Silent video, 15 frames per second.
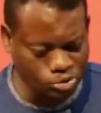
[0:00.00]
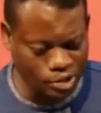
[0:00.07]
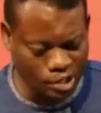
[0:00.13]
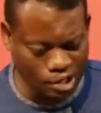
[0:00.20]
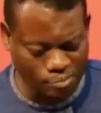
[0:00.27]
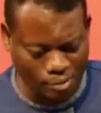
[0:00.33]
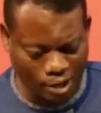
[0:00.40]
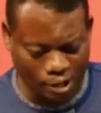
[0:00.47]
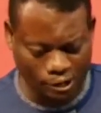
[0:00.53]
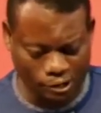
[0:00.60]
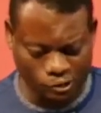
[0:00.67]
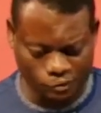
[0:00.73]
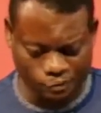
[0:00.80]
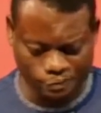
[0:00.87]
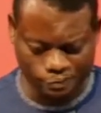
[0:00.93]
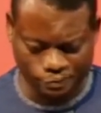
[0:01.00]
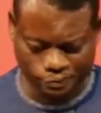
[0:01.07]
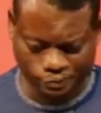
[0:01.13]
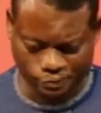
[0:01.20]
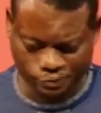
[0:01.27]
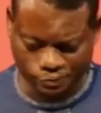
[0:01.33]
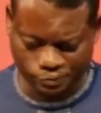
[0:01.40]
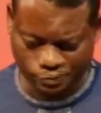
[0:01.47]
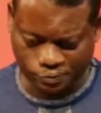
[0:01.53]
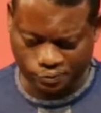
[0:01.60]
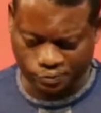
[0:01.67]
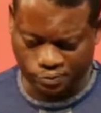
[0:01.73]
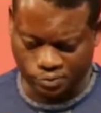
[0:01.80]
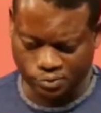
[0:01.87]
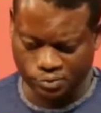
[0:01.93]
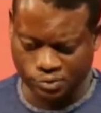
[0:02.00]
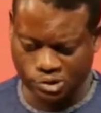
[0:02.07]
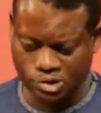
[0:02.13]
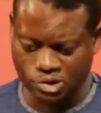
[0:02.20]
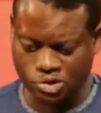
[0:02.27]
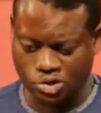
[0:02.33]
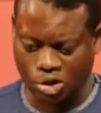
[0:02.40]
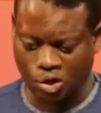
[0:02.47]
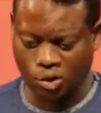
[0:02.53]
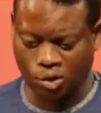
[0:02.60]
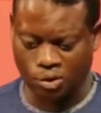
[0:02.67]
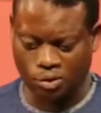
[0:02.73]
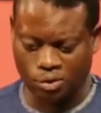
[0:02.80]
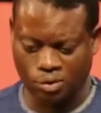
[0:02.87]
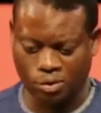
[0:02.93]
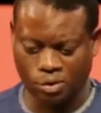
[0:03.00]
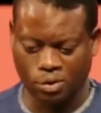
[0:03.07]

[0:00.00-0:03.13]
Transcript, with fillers: Haman, the son